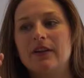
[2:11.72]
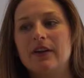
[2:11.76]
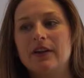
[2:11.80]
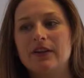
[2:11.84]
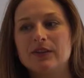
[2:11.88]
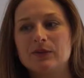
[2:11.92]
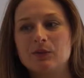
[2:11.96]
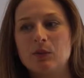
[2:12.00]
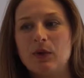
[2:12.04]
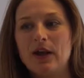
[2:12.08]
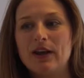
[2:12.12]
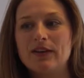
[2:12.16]

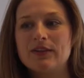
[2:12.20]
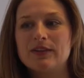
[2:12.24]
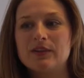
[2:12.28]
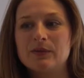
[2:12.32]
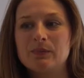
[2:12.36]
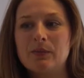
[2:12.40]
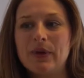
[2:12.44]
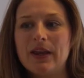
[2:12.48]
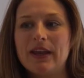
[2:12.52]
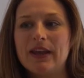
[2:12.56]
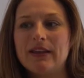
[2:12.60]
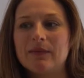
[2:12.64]
As well
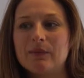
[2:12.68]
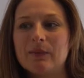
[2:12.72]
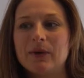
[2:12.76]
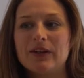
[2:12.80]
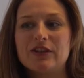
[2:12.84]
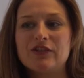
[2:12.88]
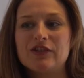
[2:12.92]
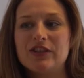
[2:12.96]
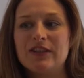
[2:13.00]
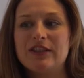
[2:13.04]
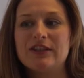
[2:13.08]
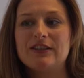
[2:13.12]
as being
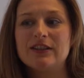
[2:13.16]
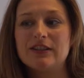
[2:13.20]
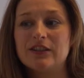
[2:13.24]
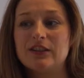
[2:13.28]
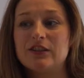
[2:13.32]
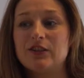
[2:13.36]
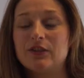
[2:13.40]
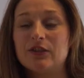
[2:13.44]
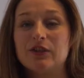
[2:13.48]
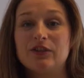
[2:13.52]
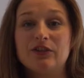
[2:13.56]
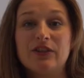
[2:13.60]
much easier
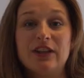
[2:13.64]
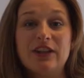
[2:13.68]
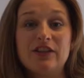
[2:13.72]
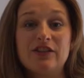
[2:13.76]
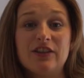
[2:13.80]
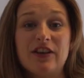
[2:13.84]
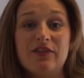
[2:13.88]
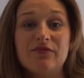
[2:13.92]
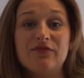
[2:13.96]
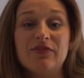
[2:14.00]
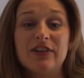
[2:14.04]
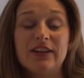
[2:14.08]
to tolerate
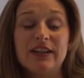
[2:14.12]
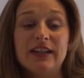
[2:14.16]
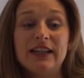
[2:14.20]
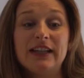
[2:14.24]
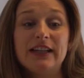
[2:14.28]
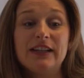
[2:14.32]
generally,